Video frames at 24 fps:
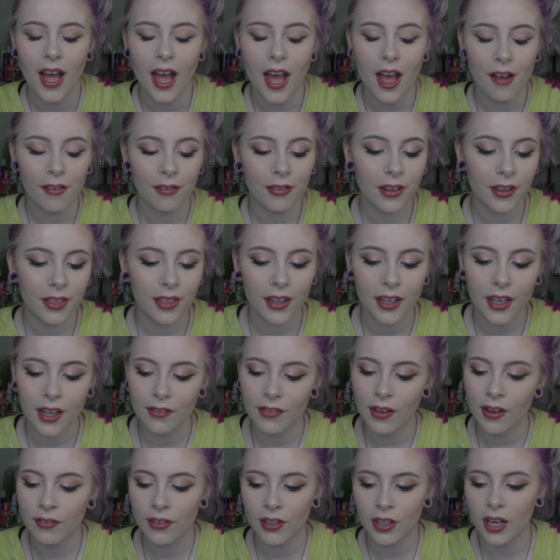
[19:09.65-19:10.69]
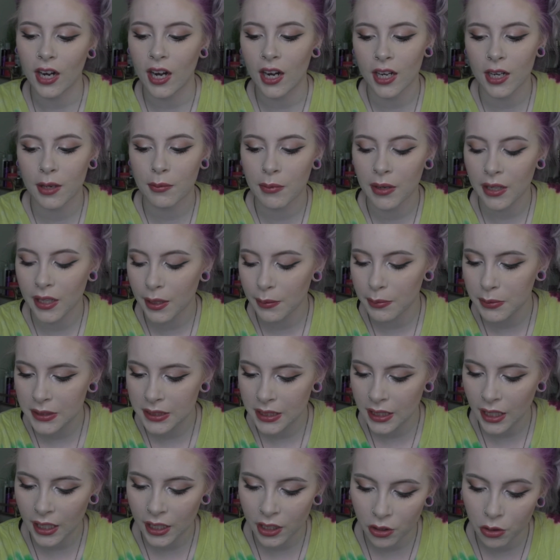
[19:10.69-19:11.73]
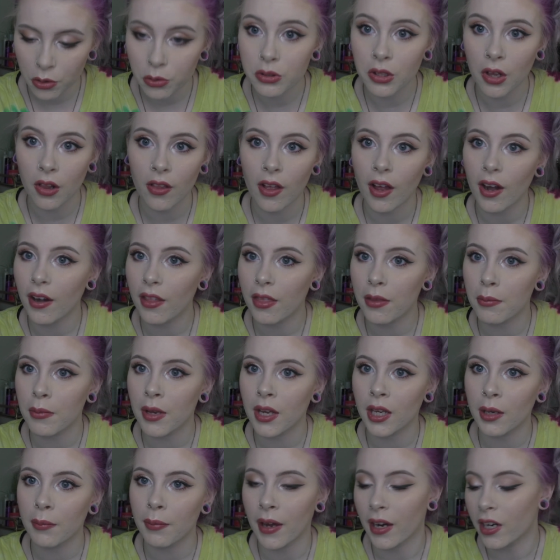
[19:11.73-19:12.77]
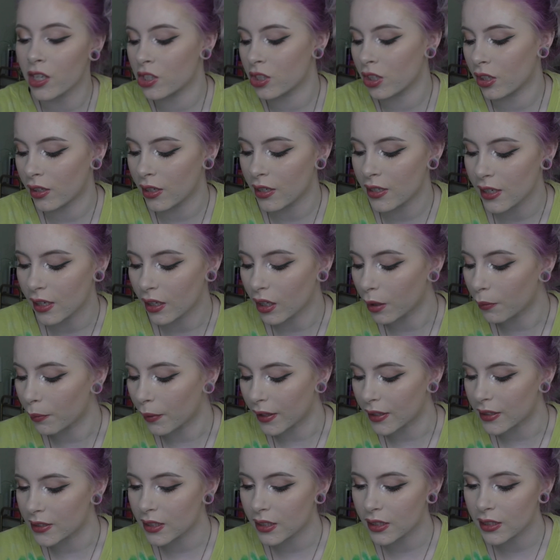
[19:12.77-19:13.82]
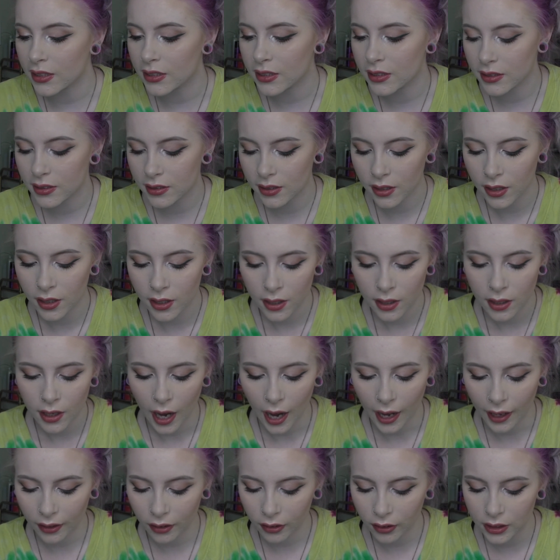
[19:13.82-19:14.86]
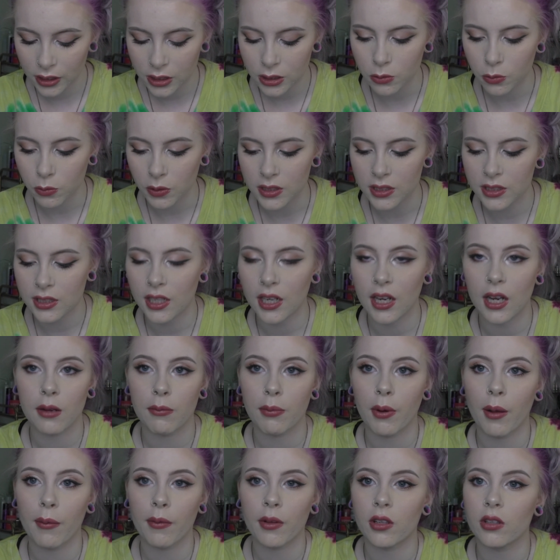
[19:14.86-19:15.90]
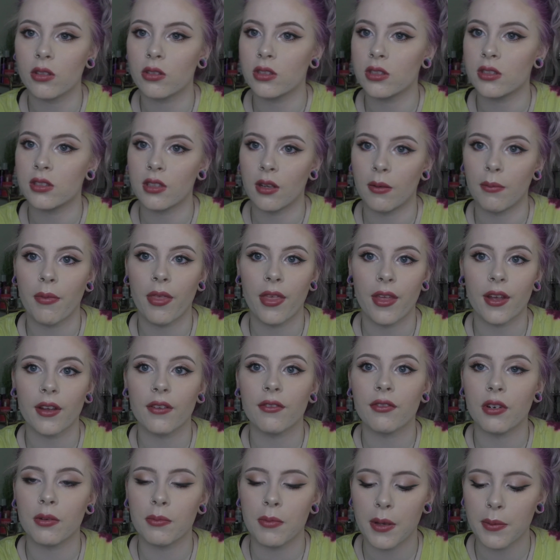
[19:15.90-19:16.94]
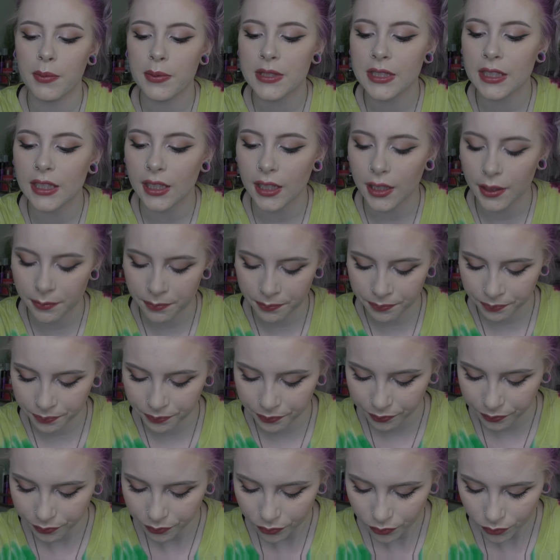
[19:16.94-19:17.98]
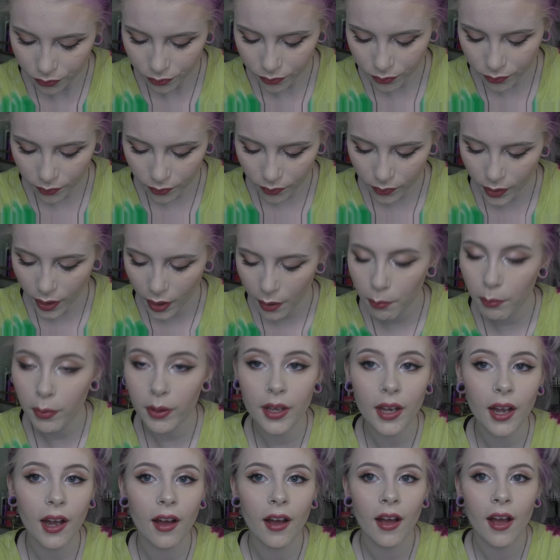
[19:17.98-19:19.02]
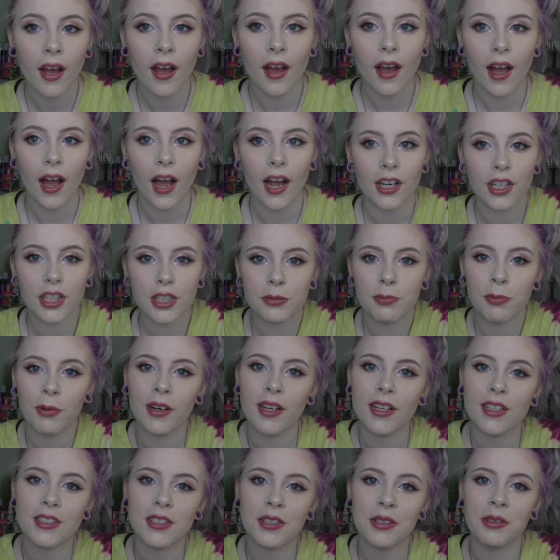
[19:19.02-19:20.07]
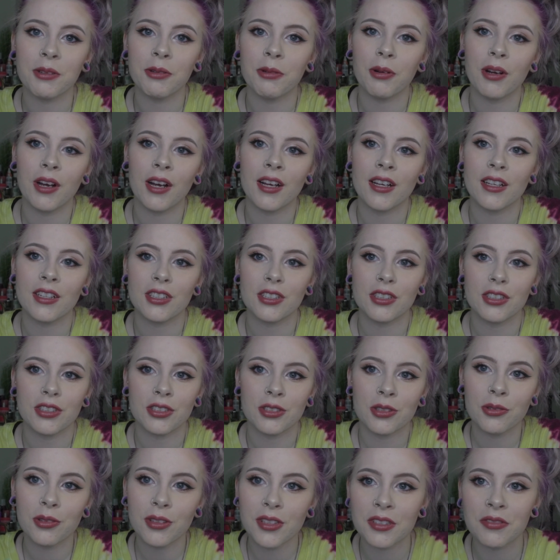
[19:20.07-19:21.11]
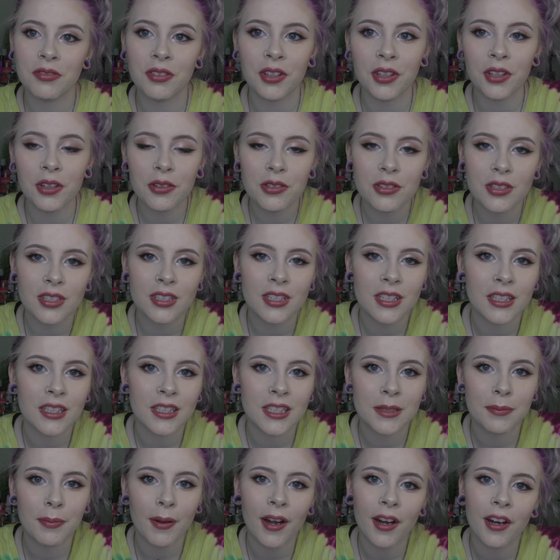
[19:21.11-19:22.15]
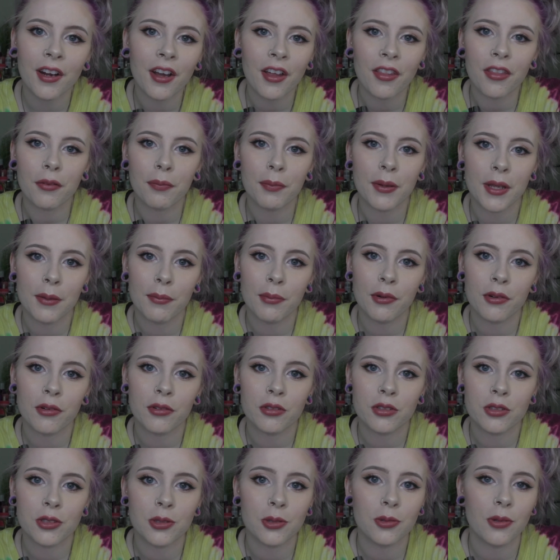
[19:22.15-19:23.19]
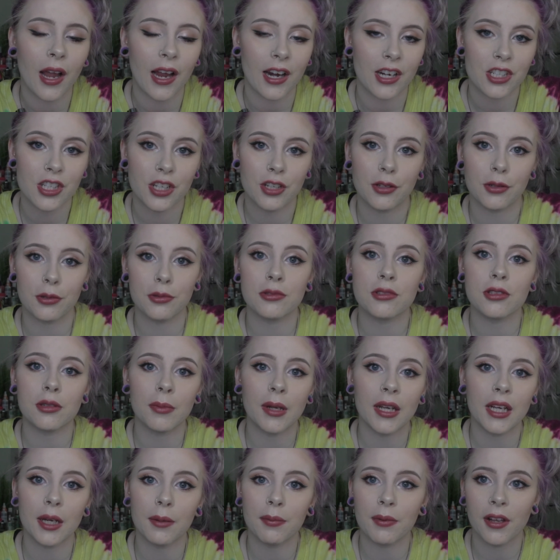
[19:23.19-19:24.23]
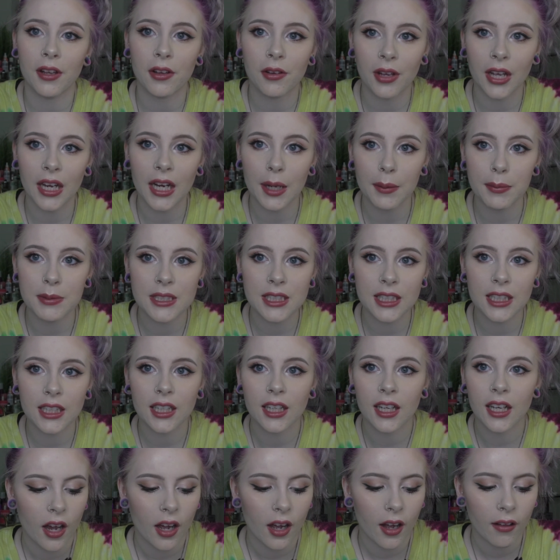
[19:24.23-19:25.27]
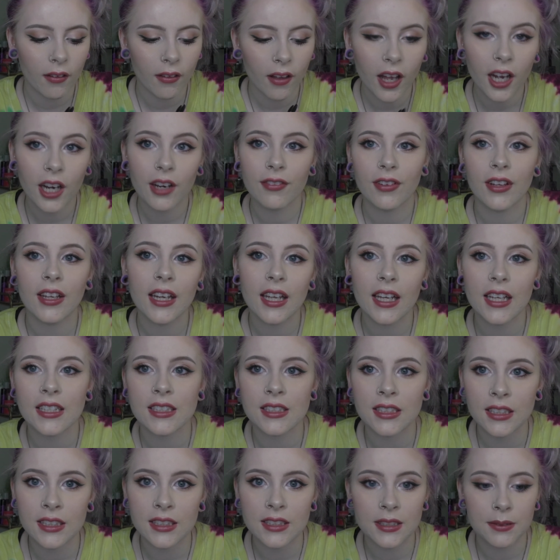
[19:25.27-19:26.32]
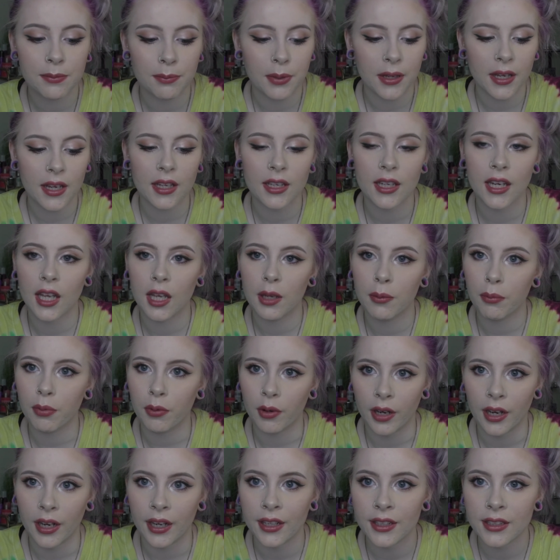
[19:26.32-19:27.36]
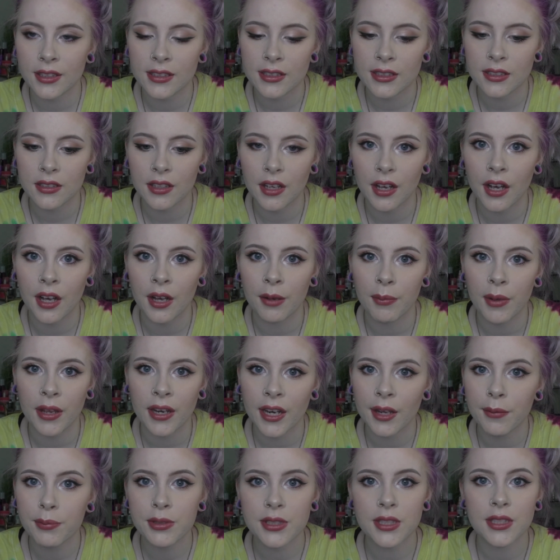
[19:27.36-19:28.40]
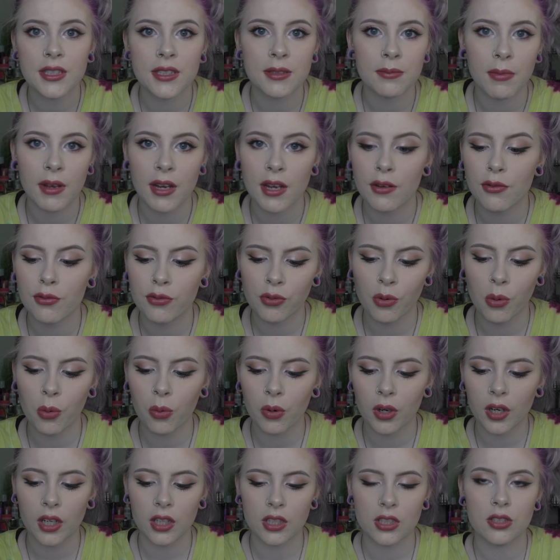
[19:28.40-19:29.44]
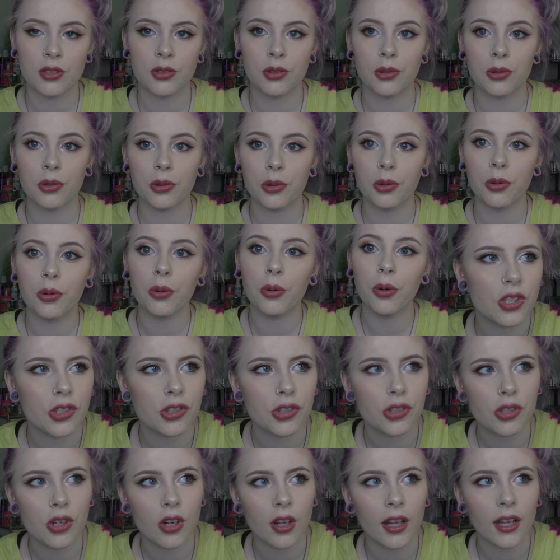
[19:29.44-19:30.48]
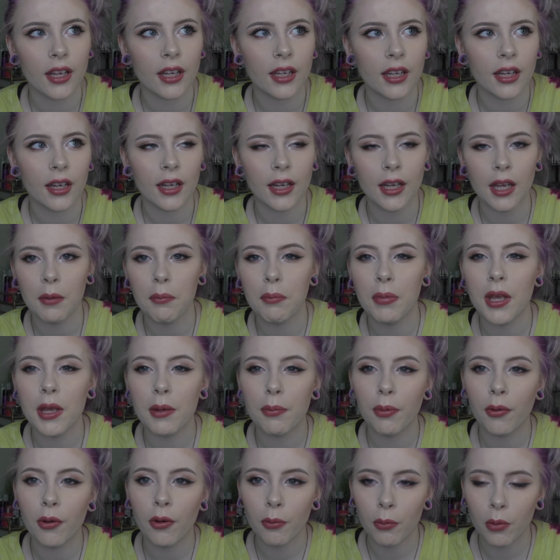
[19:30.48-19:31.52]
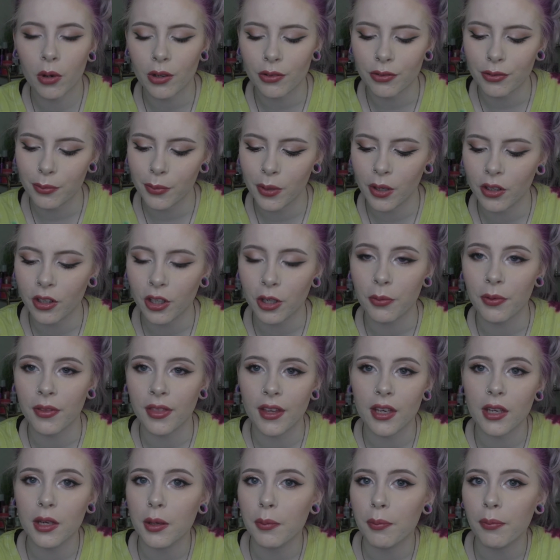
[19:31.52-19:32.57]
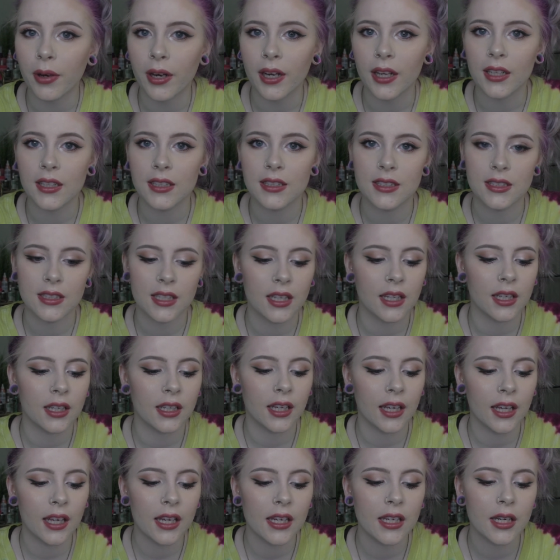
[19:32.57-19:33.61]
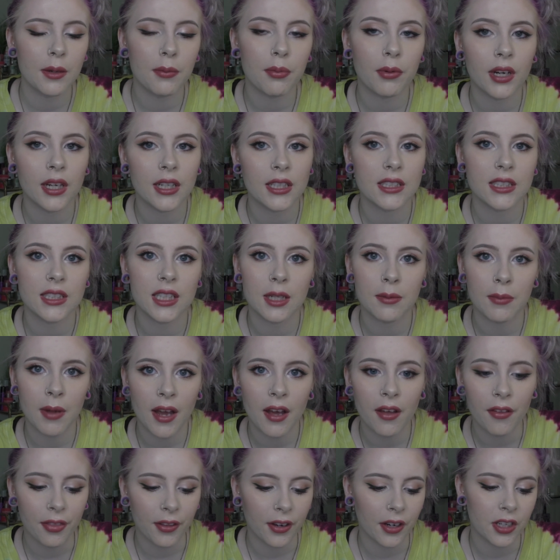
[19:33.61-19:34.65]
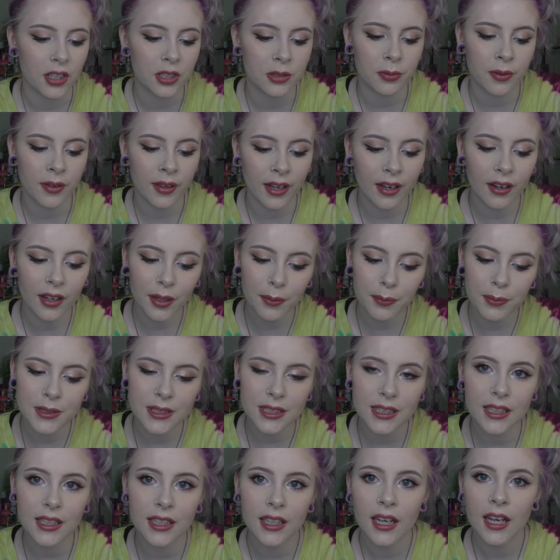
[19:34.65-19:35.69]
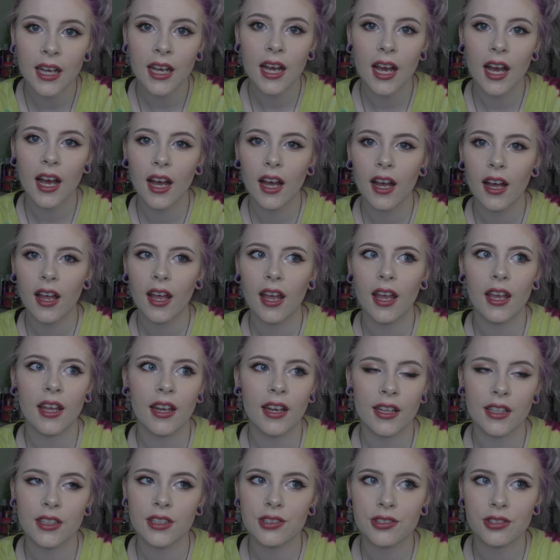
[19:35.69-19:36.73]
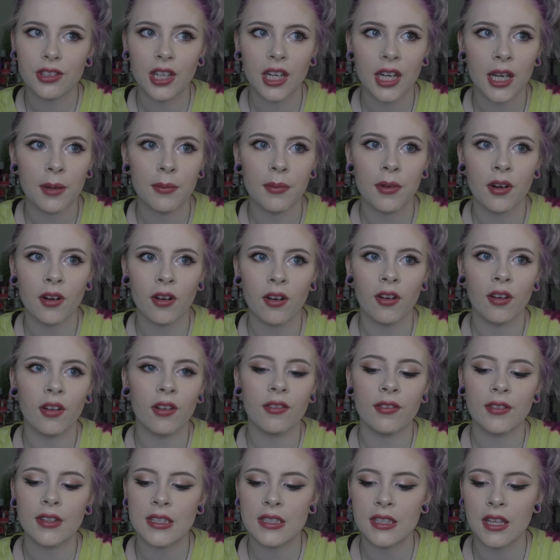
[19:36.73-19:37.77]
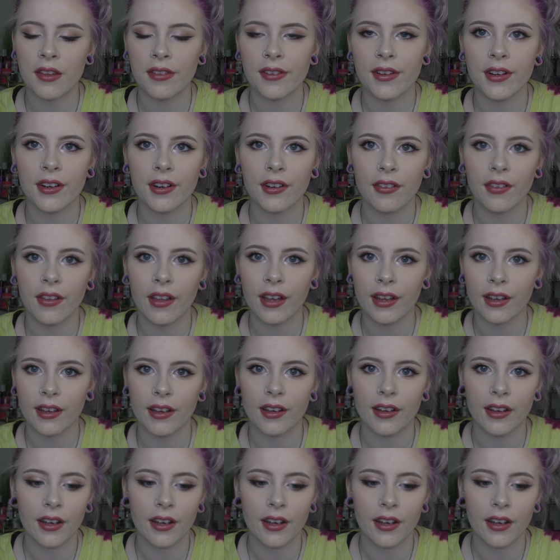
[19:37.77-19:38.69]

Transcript: everything I've ever gotten in my Ipsy. I use a lot of the makeup actually on a daily basis. At least once a day I probably use something from Ipsy. But yeah, I just wanted to do this video to inspire other people to actually use their makeup that you get in Ipsy. A lot of it isn't big name brands, and Ipsy is made to like get people more familiar with indie brands and get indie brands name out there, because without Ipsy and Instagram and all of these other like